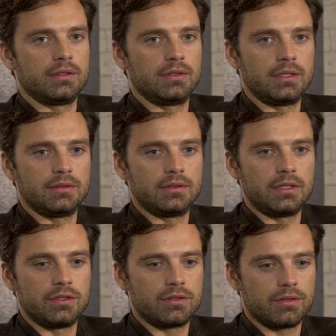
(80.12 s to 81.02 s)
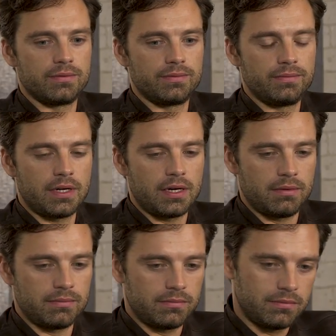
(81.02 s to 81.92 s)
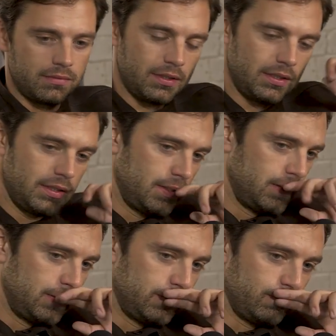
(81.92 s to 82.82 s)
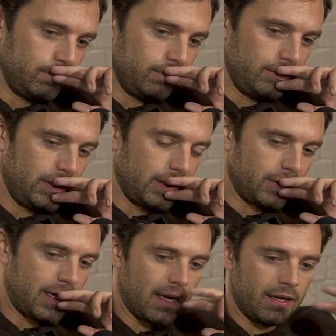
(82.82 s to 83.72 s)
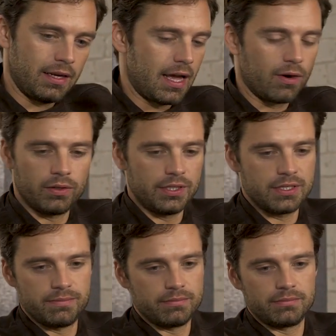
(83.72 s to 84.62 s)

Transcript: and and, and sort of. Um, you know, it had it had all these